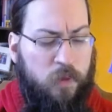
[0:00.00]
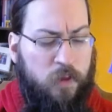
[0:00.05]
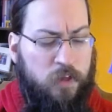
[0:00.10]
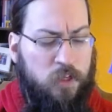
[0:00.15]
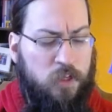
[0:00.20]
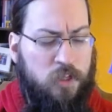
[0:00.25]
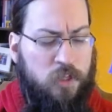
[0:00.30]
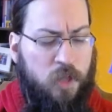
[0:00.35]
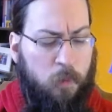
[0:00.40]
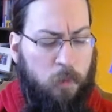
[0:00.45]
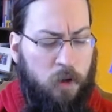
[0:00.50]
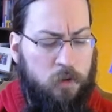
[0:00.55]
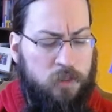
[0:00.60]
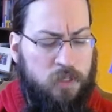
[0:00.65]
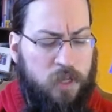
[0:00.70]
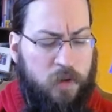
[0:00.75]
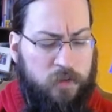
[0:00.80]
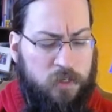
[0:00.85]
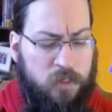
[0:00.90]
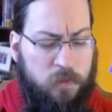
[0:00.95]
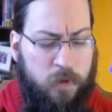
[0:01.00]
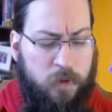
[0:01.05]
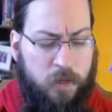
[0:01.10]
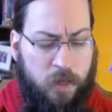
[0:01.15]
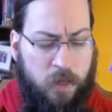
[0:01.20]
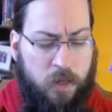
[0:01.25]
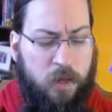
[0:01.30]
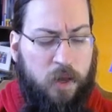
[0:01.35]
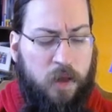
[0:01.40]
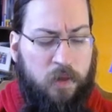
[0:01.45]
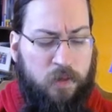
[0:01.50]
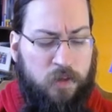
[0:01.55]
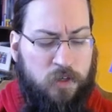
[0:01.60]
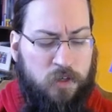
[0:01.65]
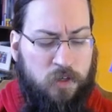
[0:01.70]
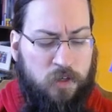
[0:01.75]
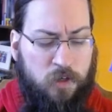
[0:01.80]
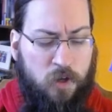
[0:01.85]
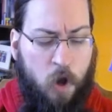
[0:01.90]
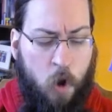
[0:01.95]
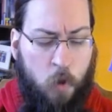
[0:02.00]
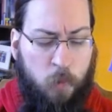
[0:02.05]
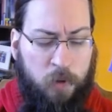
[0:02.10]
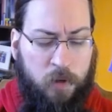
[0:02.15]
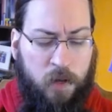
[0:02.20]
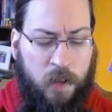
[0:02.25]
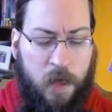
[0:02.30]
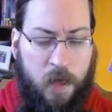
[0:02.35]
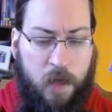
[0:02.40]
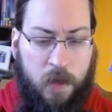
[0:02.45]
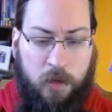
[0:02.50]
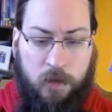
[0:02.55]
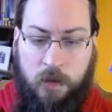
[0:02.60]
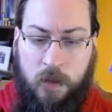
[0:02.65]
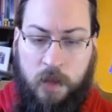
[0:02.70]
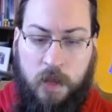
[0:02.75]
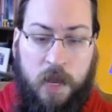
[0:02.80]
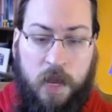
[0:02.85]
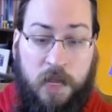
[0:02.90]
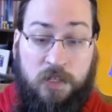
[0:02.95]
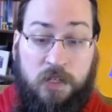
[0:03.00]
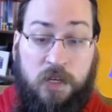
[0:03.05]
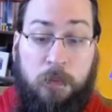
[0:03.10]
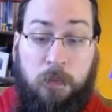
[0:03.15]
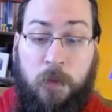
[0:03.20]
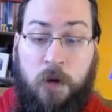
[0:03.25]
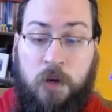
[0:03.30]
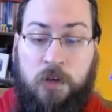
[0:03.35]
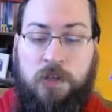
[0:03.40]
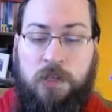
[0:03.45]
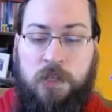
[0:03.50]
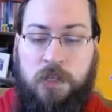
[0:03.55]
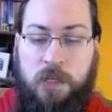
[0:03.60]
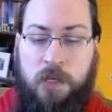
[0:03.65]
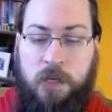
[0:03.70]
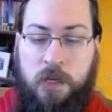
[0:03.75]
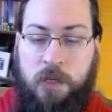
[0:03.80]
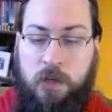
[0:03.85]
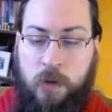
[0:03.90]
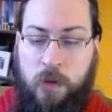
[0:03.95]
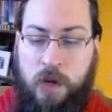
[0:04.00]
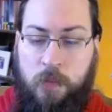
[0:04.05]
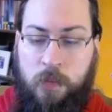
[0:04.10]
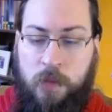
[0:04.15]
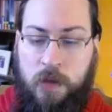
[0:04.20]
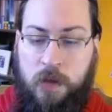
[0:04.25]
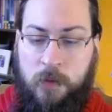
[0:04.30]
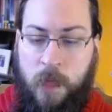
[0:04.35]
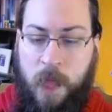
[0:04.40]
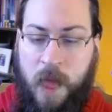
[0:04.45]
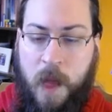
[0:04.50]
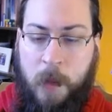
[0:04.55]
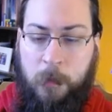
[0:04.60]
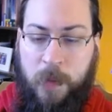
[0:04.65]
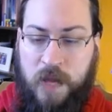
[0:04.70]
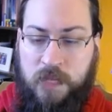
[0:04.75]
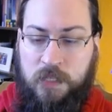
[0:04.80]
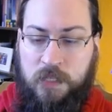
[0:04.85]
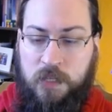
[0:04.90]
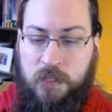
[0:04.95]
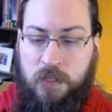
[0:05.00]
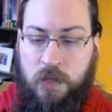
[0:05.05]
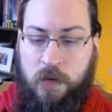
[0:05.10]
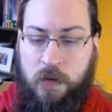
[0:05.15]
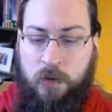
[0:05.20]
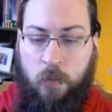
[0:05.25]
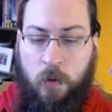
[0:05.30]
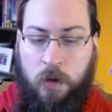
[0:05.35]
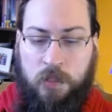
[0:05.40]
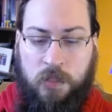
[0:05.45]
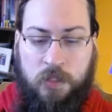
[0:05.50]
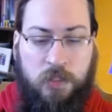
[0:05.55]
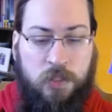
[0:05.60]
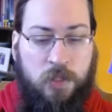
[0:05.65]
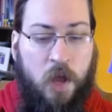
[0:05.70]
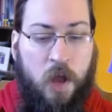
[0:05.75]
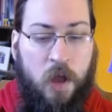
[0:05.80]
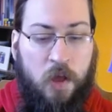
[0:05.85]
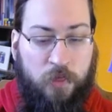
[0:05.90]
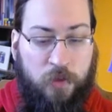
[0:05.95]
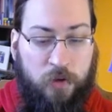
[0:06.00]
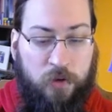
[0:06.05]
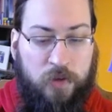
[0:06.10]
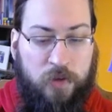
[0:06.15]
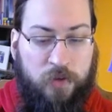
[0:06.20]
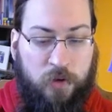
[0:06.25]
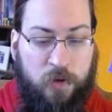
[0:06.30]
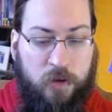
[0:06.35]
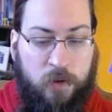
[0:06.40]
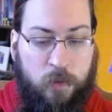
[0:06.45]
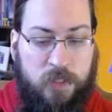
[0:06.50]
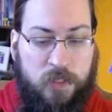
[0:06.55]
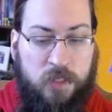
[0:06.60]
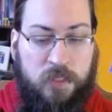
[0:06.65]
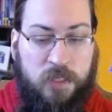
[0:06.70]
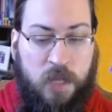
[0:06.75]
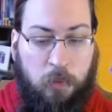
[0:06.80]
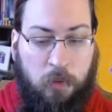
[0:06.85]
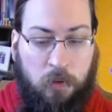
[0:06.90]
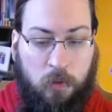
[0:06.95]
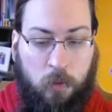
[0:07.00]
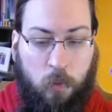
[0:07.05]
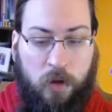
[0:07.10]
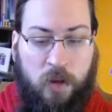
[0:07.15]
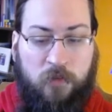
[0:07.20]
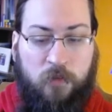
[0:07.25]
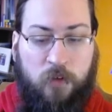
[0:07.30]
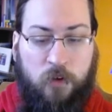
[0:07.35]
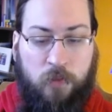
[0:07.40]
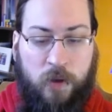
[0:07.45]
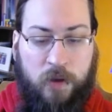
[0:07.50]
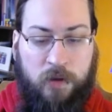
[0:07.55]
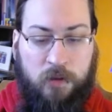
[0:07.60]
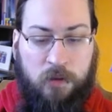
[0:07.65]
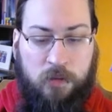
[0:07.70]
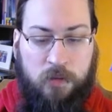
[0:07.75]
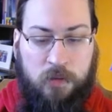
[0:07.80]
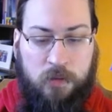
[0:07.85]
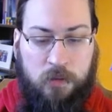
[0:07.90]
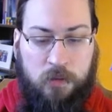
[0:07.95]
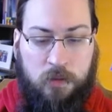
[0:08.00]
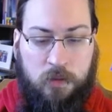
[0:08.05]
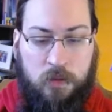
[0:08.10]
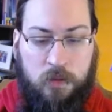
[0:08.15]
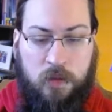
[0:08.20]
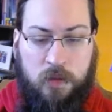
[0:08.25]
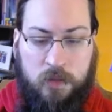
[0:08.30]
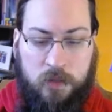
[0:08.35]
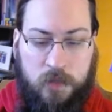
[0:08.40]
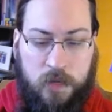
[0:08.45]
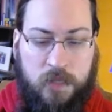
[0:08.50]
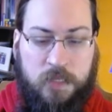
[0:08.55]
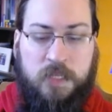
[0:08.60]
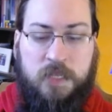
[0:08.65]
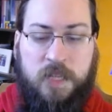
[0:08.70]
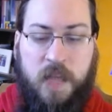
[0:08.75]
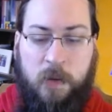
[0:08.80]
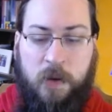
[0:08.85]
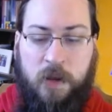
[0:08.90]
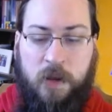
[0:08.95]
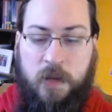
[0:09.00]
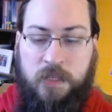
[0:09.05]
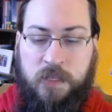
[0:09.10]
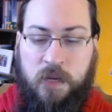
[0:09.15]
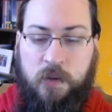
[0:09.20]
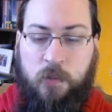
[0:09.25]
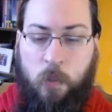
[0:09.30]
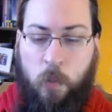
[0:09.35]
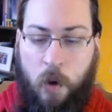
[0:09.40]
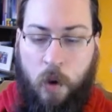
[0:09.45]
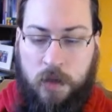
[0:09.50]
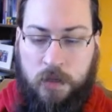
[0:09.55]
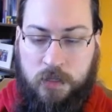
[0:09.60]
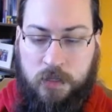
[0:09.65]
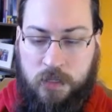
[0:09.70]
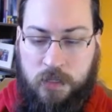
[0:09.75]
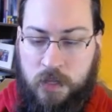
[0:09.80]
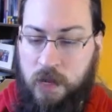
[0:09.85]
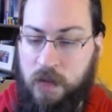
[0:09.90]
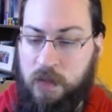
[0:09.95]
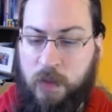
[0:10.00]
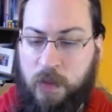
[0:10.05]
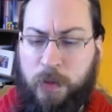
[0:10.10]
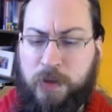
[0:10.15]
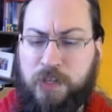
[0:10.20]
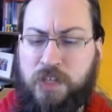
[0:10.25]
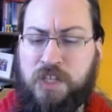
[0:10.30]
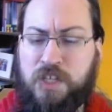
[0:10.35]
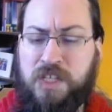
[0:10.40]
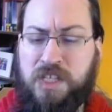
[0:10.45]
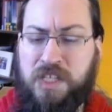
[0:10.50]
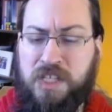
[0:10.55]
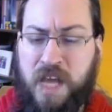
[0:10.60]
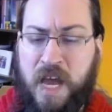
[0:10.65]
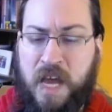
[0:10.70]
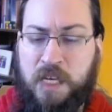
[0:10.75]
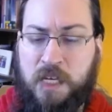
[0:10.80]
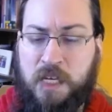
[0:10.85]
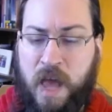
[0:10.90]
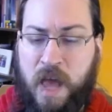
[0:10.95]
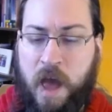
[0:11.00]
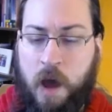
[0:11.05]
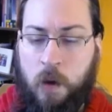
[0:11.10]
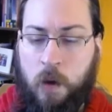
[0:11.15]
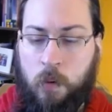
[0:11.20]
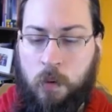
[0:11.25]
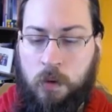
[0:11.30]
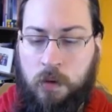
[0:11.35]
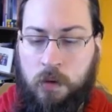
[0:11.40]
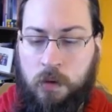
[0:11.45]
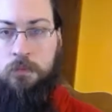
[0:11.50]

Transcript: This is 007 speaking, and this is an open line. It's an emergency, can you hear me? Pass this on at once. 3030 was a double, working for Redland. Yes, damn it, I said was. The bitch is dead now.